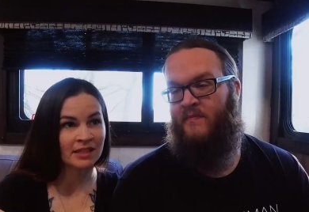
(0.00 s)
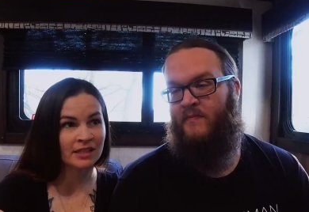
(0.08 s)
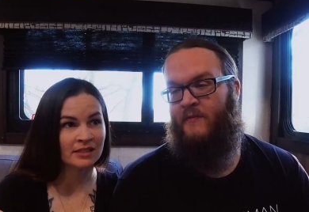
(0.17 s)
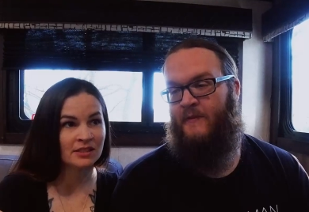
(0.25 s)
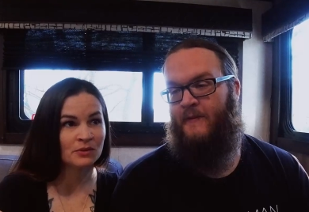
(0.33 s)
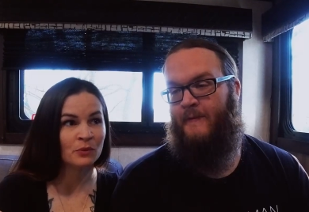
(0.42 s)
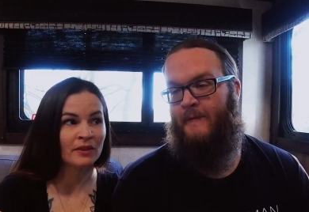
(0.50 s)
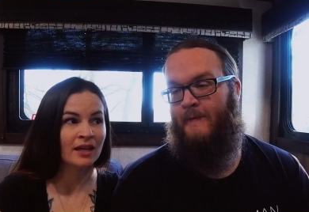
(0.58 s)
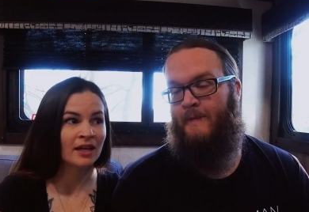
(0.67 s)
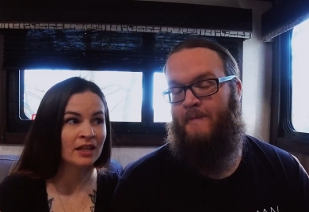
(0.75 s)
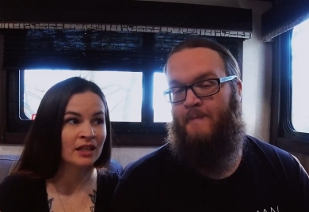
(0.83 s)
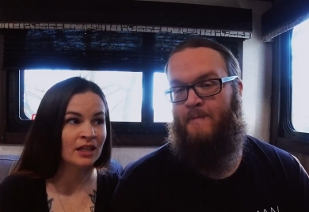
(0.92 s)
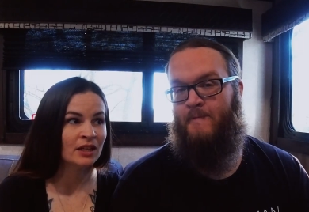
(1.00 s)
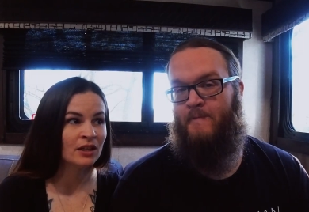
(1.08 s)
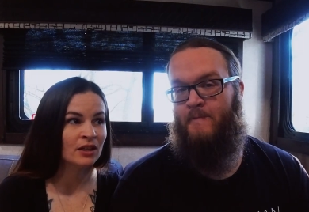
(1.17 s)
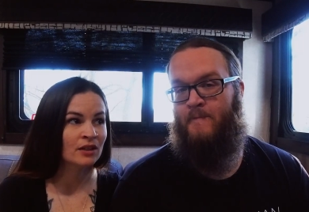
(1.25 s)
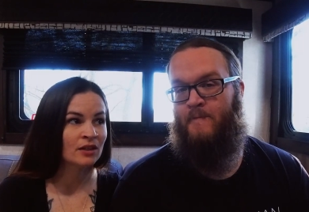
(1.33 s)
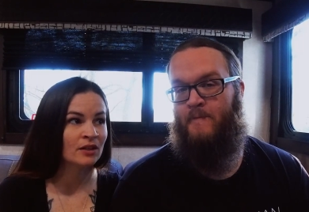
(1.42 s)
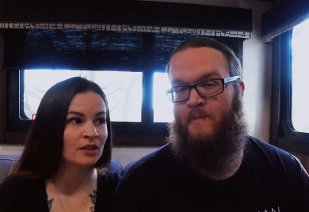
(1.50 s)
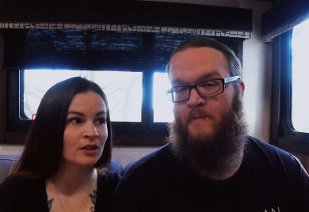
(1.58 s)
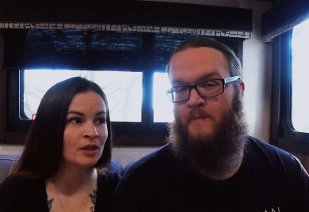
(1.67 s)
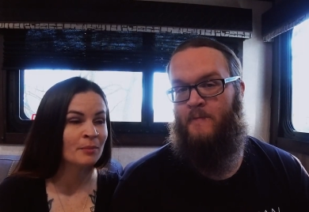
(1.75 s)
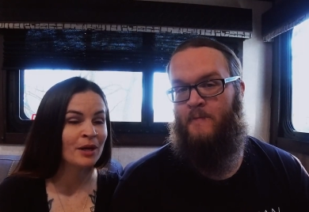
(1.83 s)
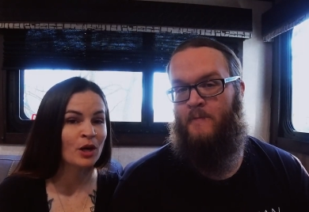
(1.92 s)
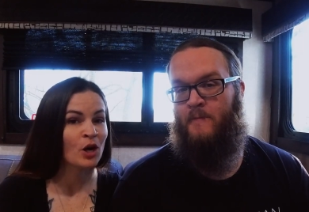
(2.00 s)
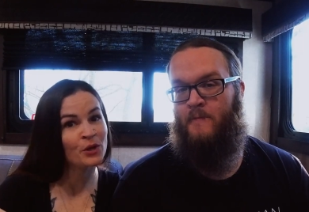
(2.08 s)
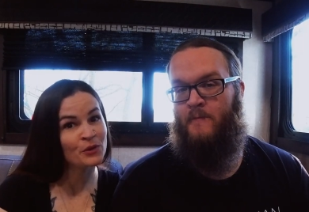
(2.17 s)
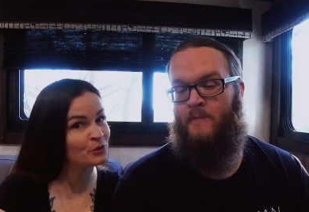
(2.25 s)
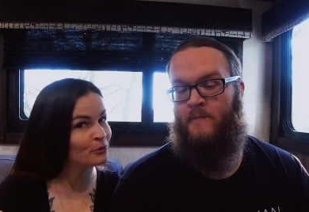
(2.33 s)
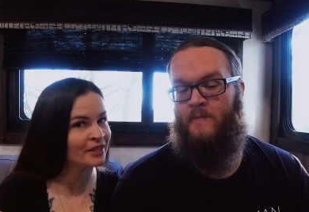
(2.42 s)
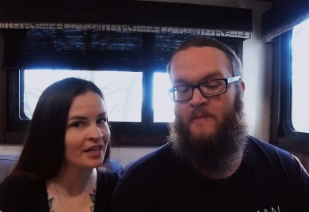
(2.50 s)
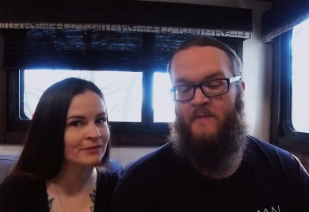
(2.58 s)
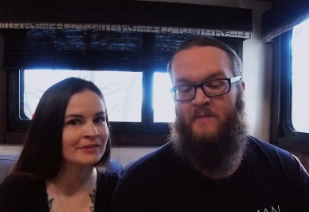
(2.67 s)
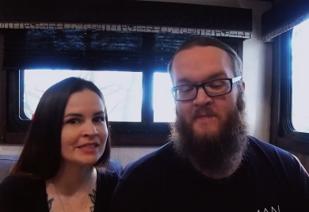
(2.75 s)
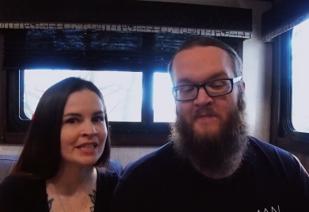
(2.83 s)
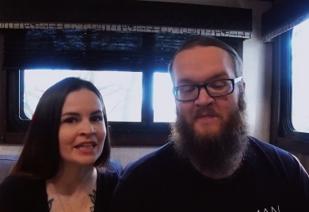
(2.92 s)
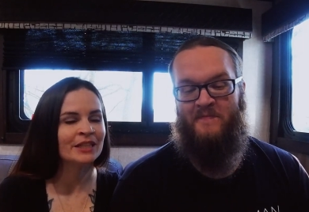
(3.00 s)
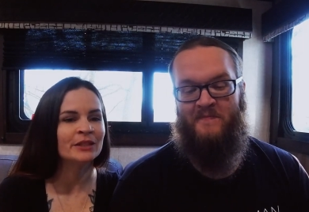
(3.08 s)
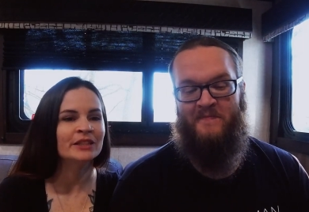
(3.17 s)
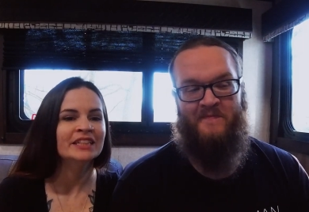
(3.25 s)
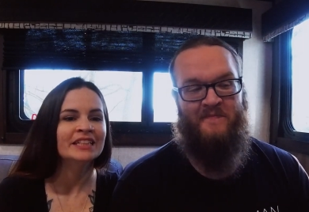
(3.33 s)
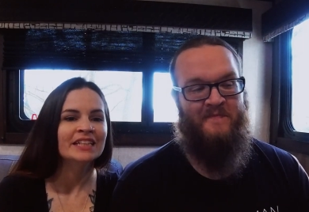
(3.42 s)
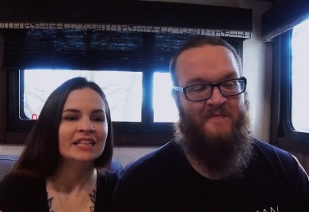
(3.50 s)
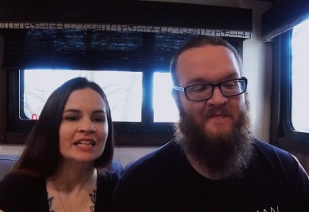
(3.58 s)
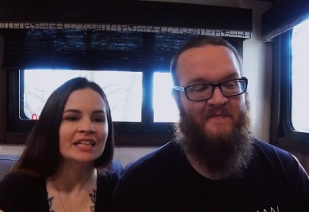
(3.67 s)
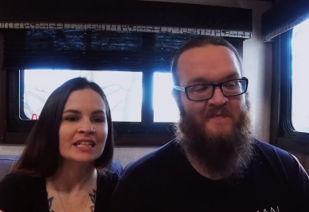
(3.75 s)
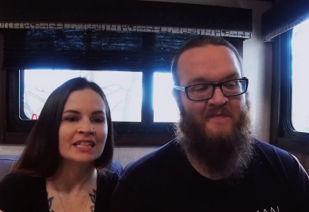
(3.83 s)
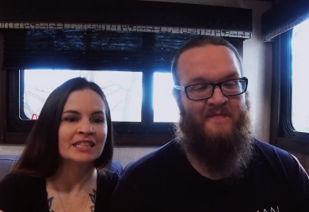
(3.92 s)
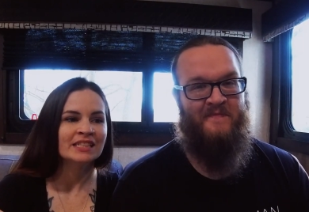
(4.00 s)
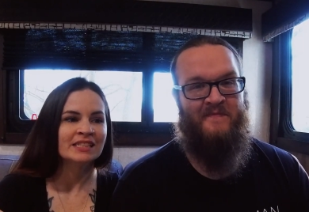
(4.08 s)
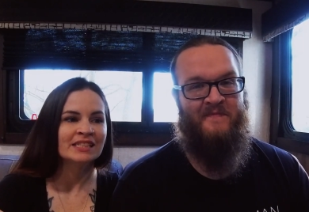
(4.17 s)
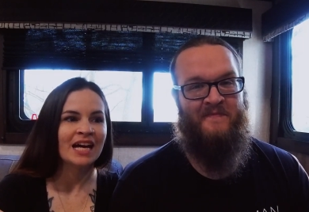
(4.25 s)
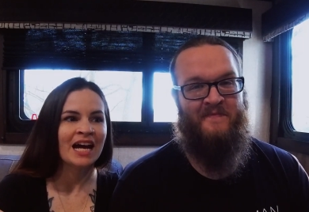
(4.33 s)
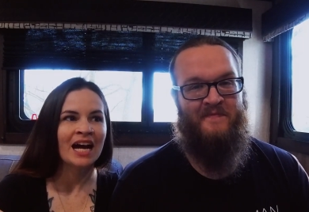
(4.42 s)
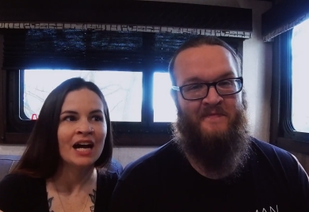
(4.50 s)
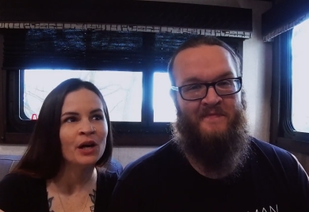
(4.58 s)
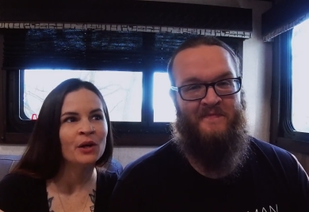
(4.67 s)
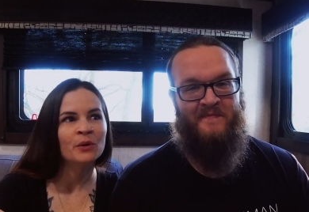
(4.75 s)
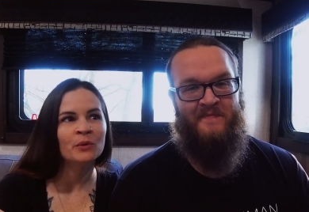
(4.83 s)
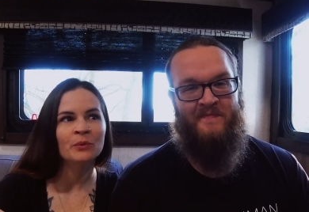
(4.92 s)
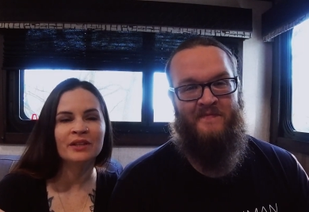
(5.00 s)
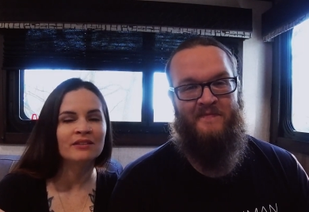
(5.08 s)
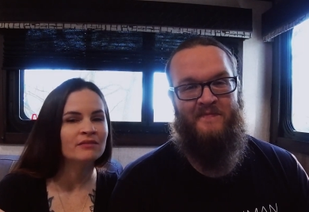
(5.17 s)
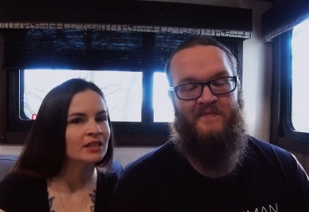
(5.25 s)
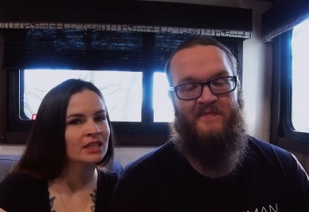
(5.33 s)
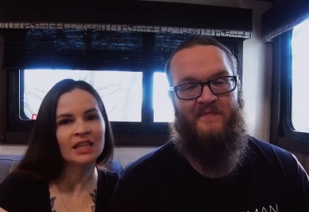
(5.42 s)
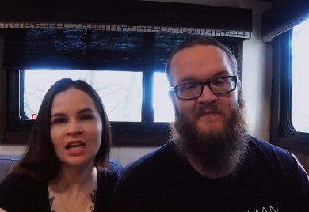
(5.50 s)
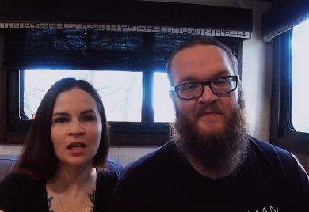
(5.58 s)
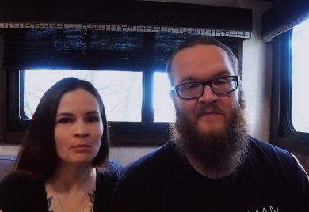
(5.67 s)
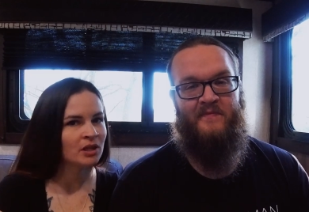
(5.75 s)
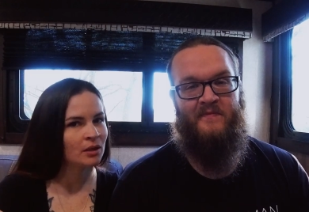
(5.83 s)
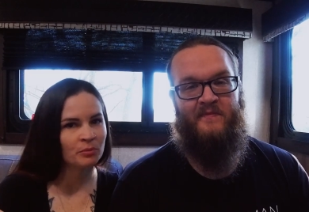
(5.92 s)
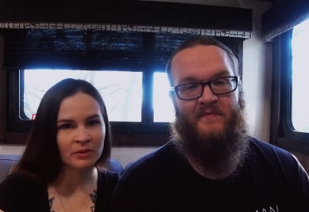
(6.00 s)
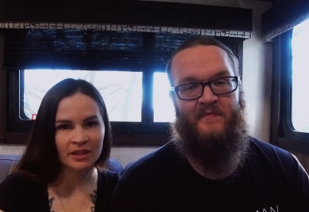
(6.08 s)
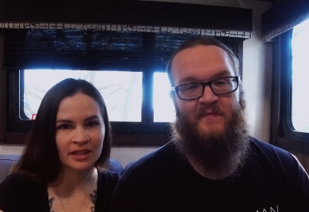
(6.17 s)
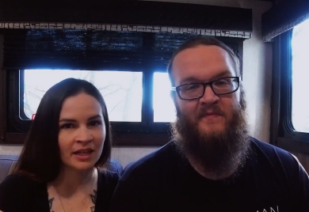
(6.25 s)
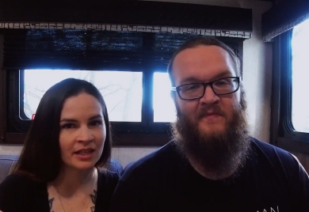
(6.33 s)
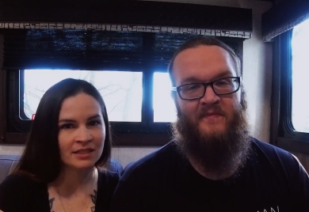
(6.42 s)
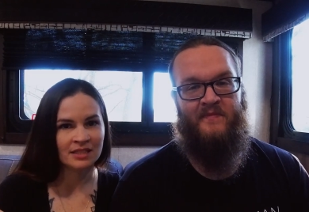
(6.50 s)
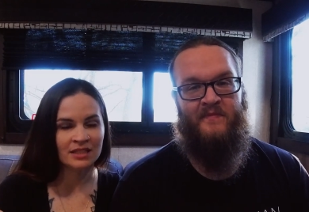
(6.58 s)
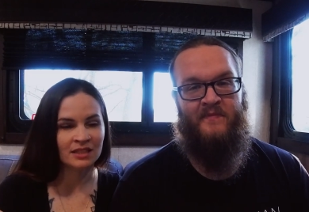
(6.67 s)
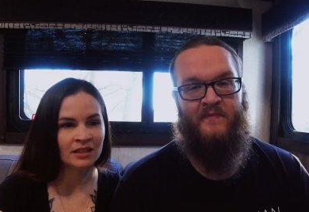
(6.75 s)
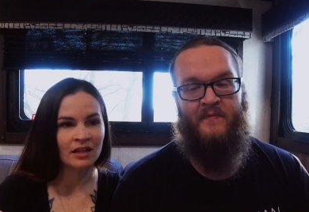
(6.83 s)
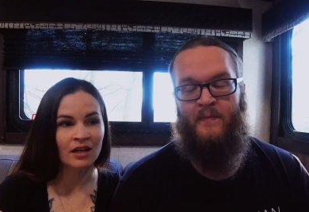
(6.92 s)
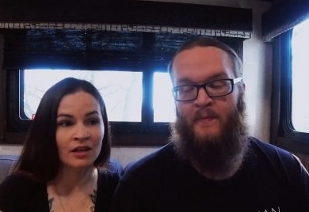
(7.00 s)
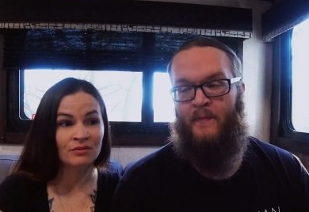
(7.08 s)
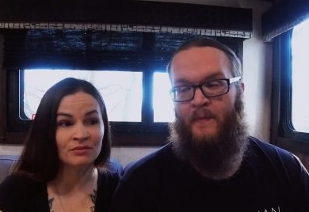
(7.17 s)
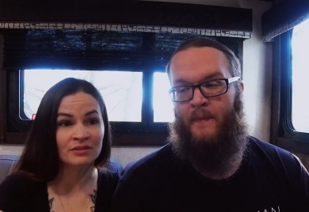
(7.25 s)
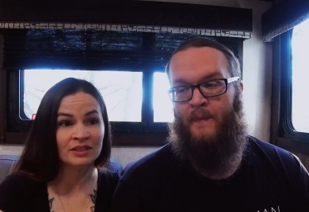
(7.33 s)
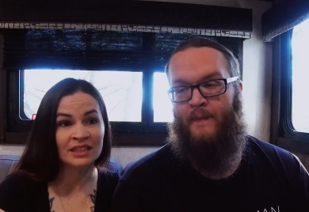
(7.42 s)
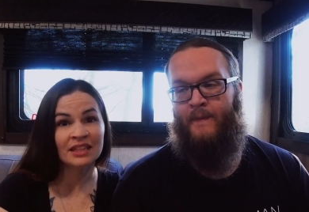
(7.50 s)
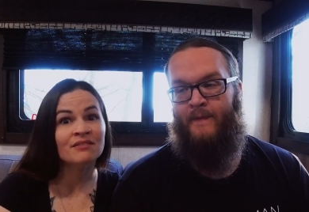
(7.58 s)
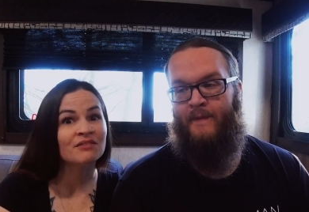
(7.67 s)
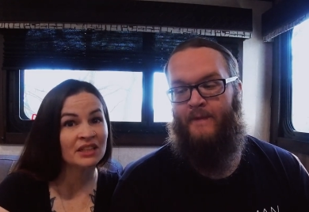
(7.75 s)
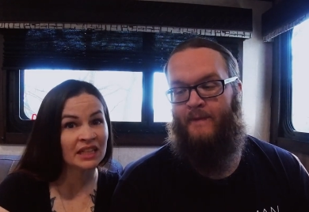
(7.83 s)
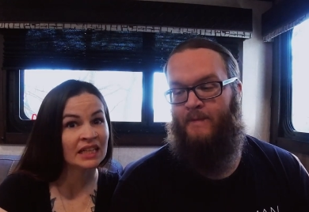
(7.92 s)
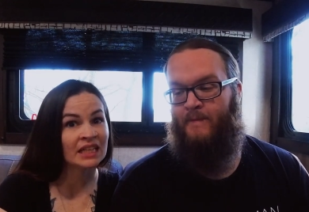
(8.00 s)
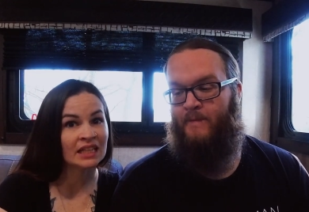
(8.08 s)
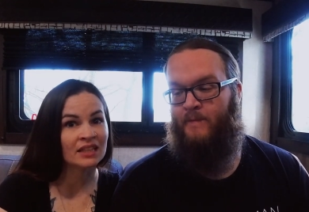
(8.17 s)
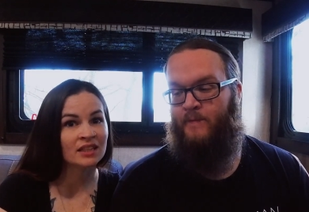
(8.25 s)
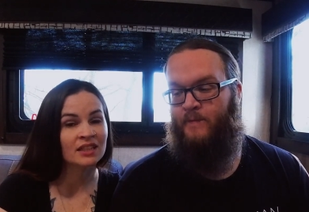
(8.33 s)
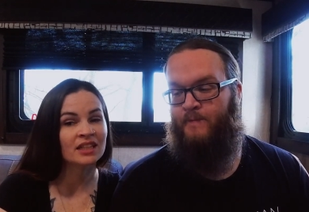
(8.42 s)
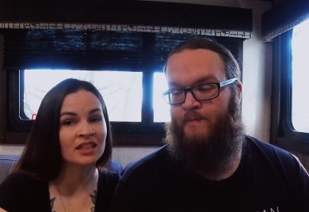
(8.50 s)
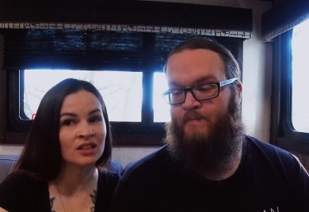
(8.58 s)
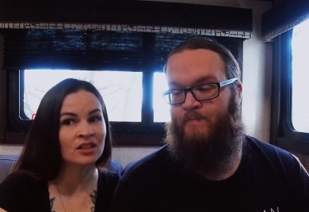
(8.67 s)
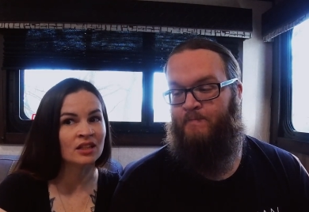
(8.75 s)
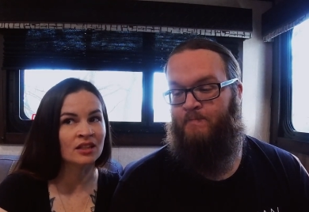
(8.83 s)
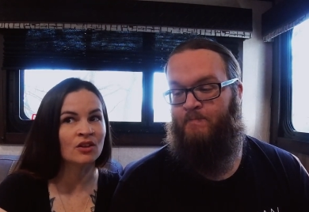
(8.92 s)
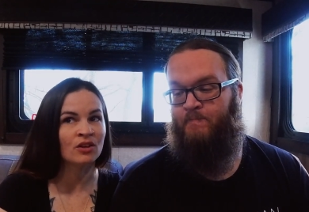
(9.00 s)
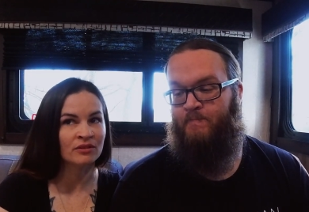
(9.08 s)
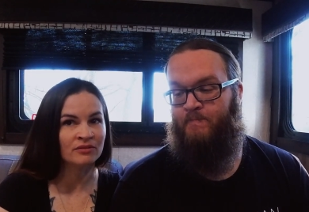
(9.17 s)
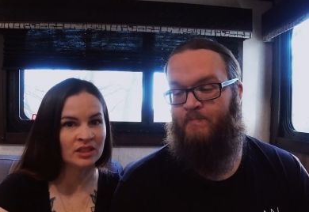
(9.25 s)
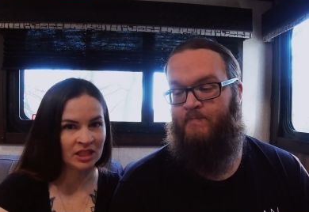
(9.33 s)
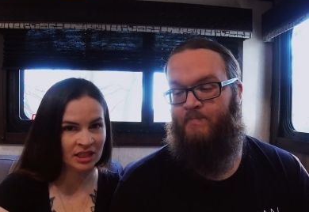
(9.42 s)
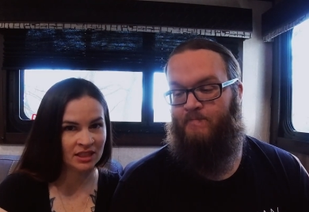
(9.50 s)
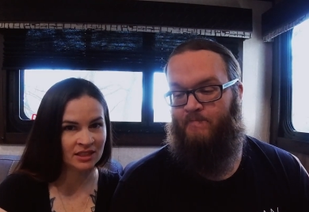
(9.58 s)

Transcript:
Speaker 1: us when they hear about our new lifestyle is how we even came up with the idea of living in an R V.